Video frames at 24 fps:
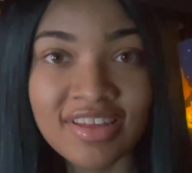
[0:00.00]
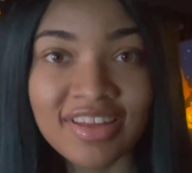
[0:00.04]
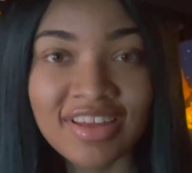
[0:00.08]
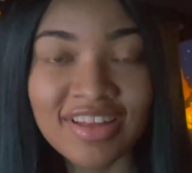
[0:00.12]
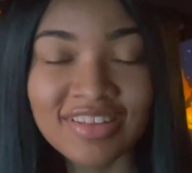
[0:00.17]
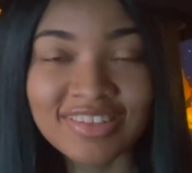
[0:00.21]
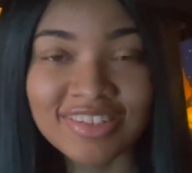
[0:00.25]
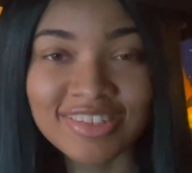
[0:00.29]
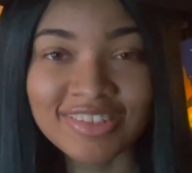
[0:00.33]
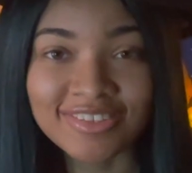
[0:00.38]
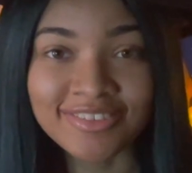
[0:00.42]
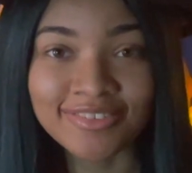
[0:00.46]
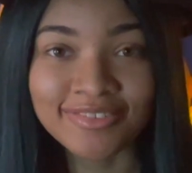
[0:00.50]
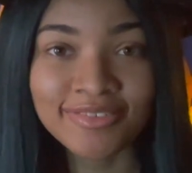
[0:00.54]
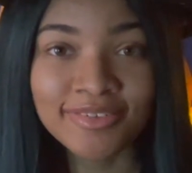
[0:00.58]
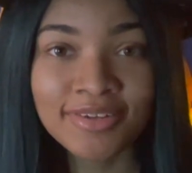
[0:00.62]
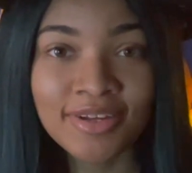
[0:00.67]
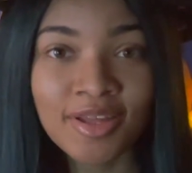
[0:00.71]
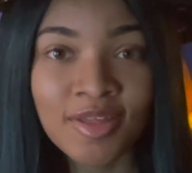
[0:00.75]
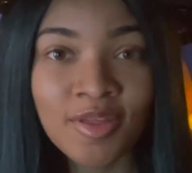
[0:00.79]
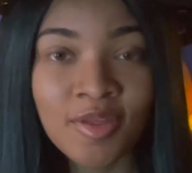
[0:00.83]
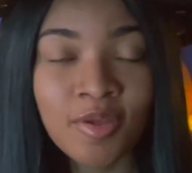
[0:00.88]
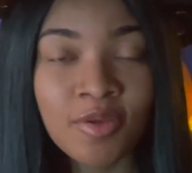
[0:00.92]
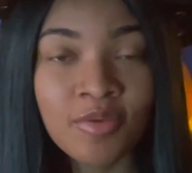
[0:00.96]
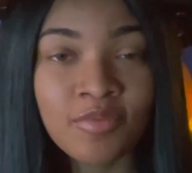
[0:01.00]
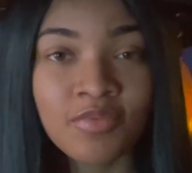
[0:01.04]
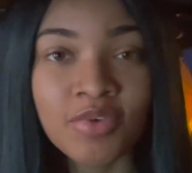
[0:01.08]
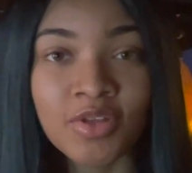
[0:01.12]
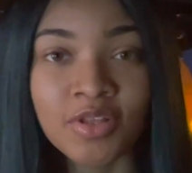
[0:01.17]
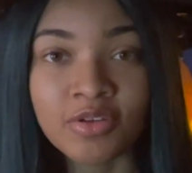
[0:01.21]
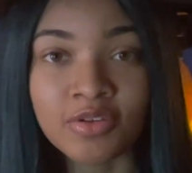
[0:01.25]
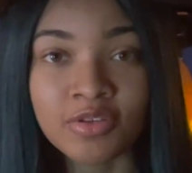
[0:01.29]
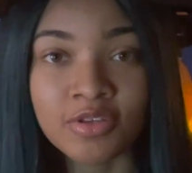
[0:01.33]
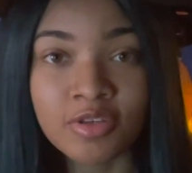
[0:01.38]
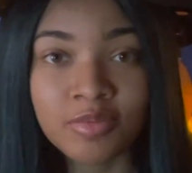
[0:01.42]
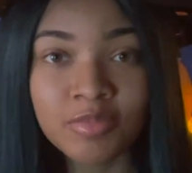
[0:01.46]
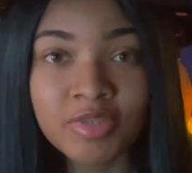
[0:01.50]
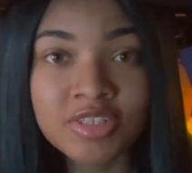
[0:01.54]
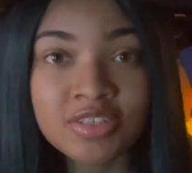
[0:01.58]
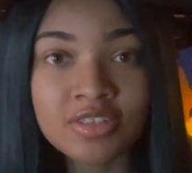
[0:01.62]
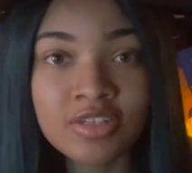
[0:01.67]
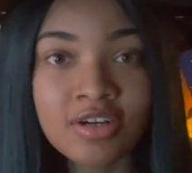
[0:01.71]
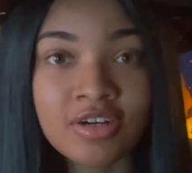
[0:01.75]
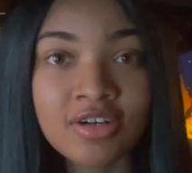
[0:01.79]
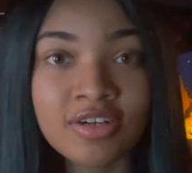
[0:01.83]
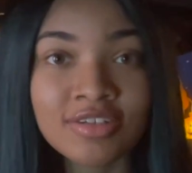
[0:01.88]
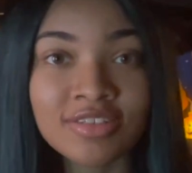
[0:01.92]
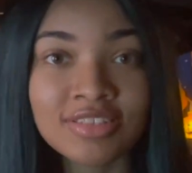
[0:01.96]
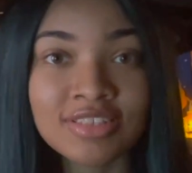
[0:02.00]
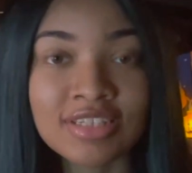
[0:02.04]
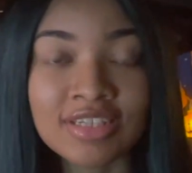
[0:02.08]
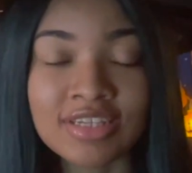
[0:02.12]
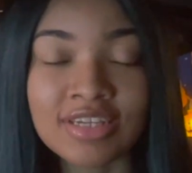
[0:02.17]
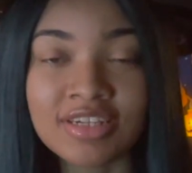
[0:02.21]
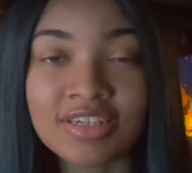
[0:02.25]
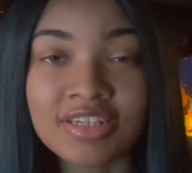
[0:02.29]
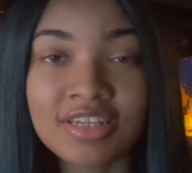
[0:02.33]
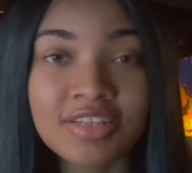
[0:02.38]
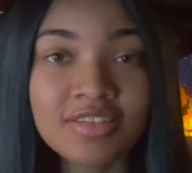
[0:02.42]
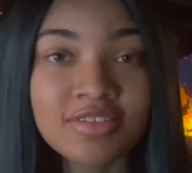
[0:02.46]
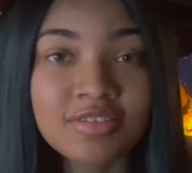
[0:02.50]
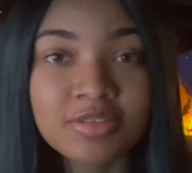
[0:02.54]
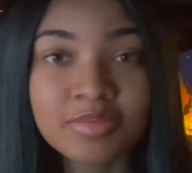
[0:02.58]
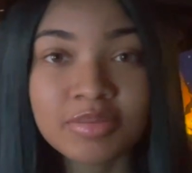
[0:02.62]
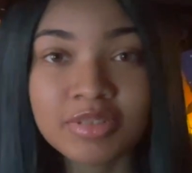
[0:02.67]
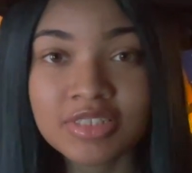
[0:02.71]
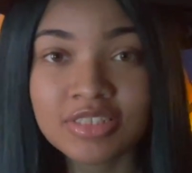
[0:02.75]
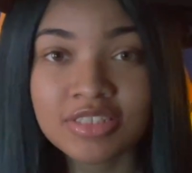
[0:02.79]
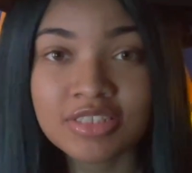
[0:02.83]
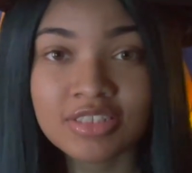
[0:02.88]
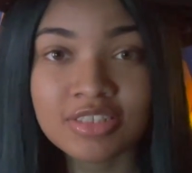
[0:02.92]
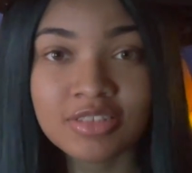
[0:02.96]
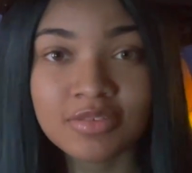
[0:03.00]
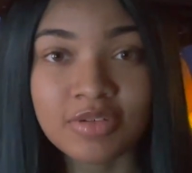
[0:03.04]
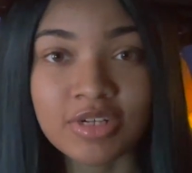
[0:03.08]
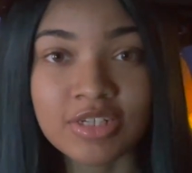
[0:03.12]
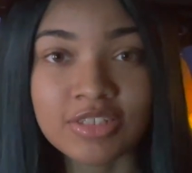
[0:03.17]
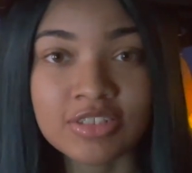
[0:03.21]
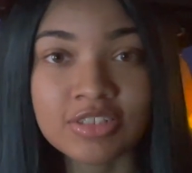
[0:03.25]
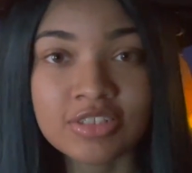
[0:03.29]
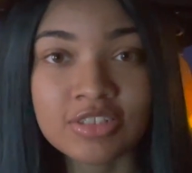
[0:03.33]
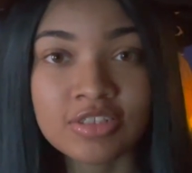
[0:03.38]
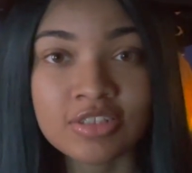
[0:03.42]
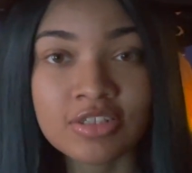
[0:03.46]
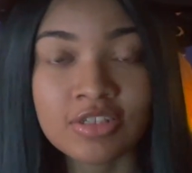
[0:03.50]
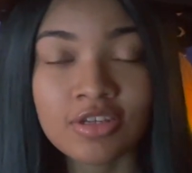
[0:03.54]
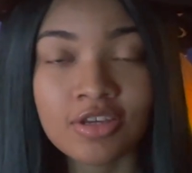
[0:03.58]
Hello, fellow humans, dogs, and any other species watching.